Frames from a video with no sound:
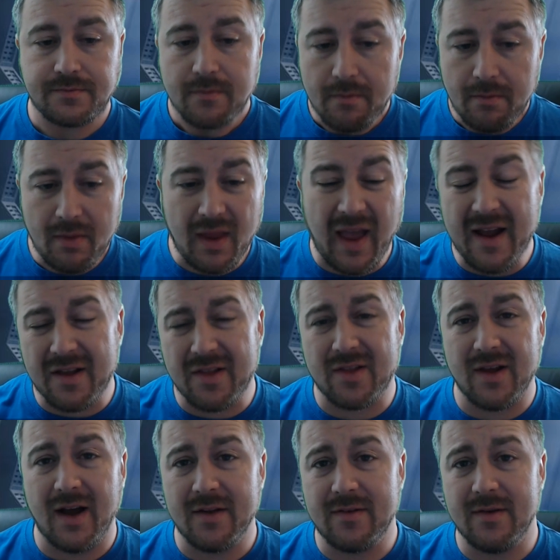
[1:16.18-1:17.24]

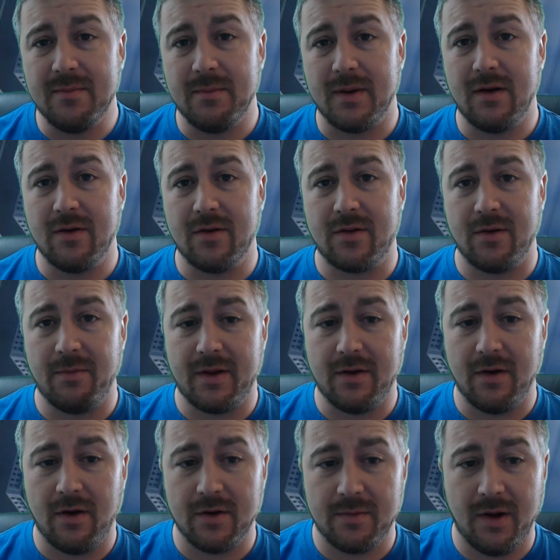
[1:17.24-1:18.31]
exciting builds that we
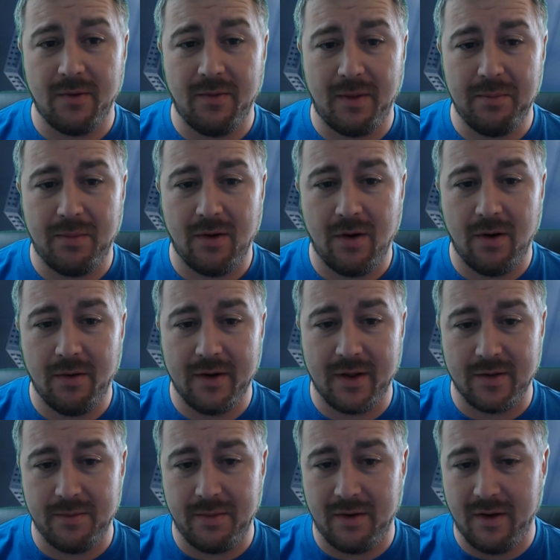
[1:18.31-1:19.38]
talked about when Poe and his
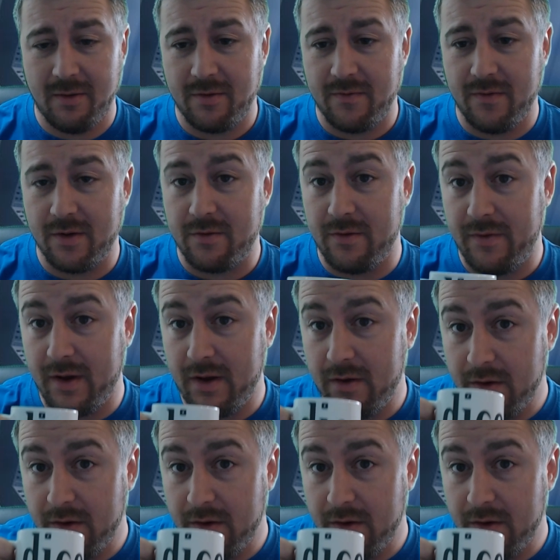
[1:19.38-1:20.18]
ability was first revealed.